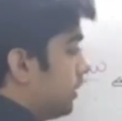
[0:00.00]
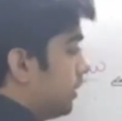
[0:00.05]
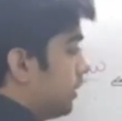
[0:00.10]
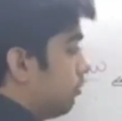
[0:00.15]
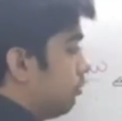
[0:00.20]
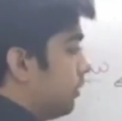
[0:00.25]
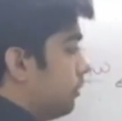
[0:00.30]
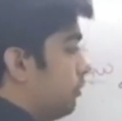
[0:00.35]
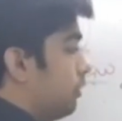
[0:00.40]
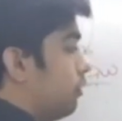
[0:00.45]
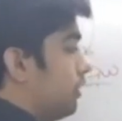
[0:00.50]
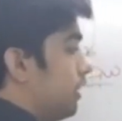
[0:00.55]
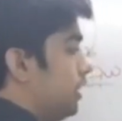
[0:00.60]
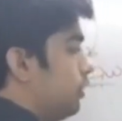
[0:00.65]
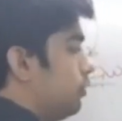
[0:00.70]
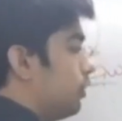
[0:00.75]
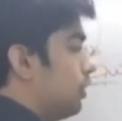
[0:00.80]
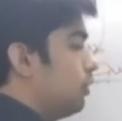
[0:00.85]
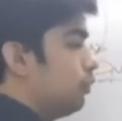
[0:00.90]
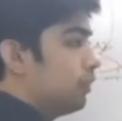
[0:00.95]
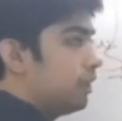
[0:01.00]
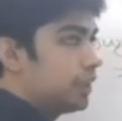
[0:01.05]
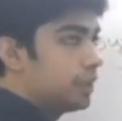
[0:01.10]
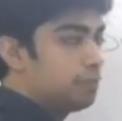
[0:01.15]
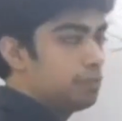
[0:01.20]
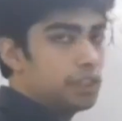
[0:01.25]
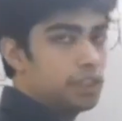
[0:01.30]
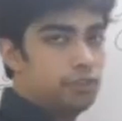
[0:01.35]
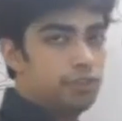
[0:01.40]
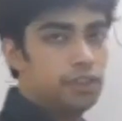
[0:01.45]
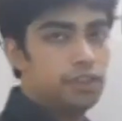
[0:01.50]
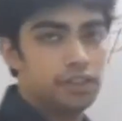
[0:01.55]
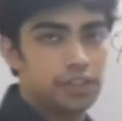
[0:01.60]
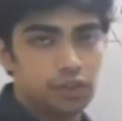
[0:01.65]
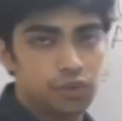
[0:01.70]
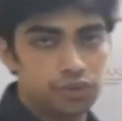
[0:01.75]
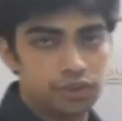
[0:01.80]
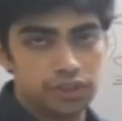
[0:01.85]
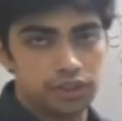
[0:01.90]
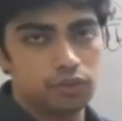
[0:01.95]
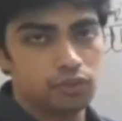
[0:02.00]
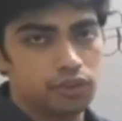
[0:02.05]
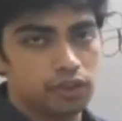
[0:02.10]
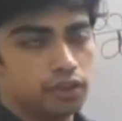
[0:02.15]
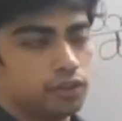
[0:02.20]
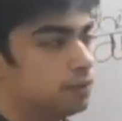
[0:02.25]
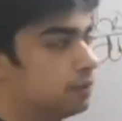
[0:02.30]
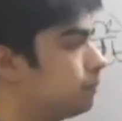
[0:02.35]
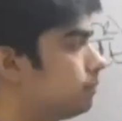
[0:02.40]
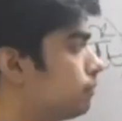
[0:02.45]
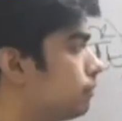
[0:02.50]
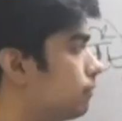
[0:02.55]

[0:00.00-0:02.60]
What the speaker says: will be valid for one specific saturation value.